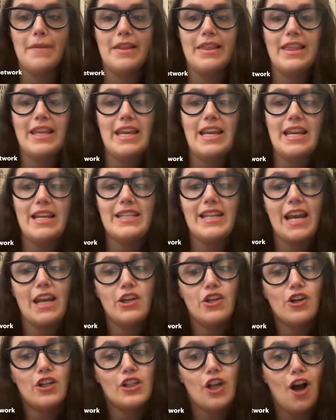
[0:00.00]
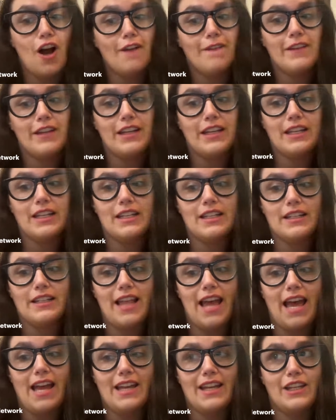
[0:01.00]
The danger is often
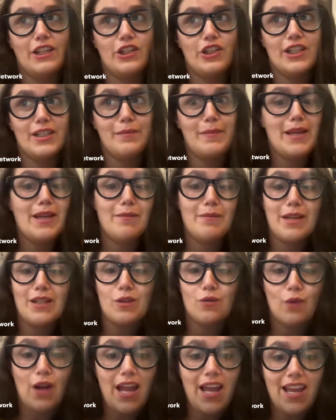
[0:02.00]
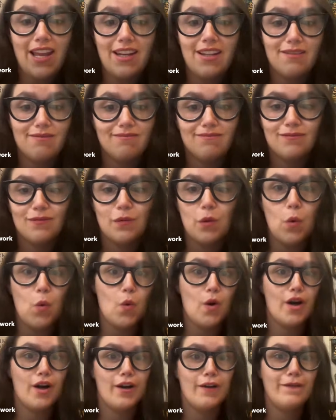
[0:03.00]
that it's just being misread
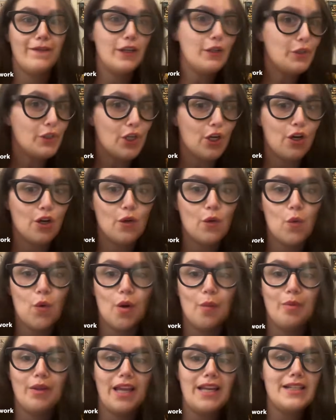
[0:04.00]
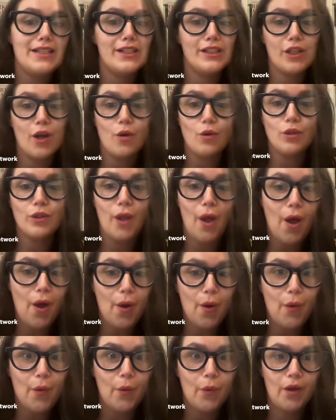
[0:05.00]
or filtered or placed so
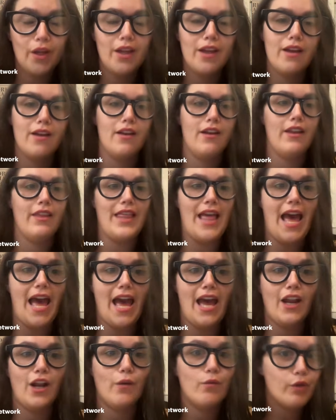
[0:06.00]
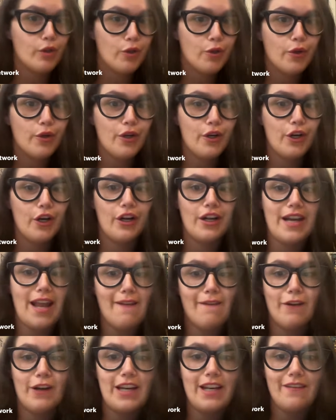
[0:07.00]
low that a recruiter
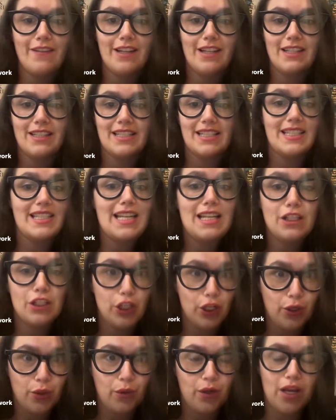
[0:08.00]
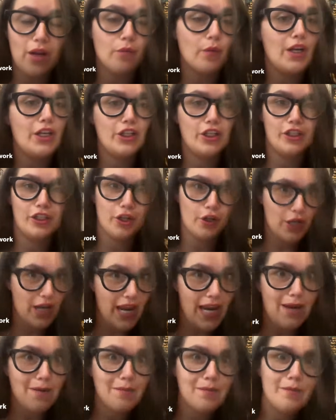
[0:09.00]
never even sees you and reaches your
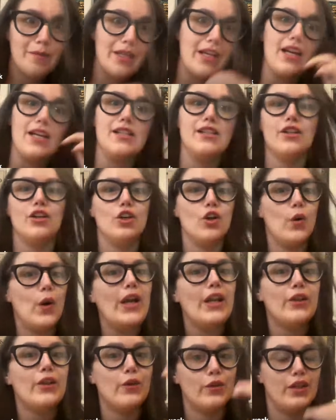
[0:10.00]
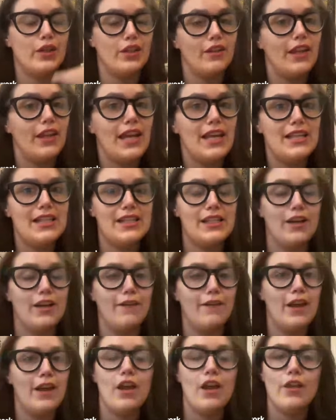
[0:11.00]
name because they're going through the list
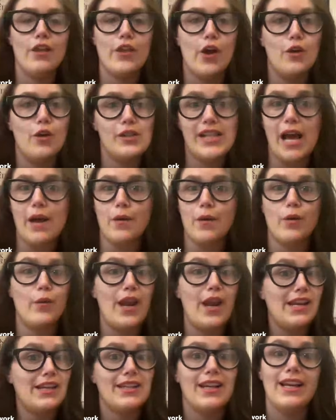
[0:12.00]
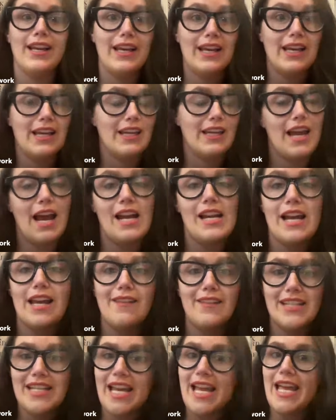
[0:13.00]
of those that were ranked 9 out
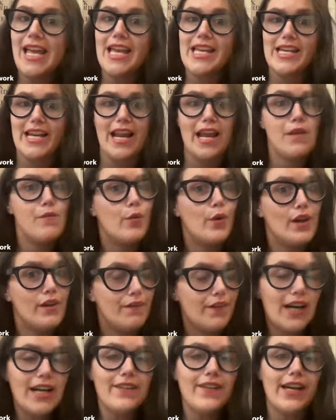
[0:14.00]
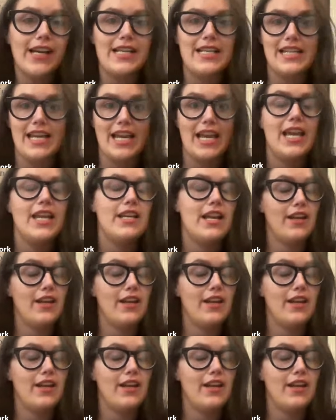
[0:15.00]
of 10 and 8.5 out of 10.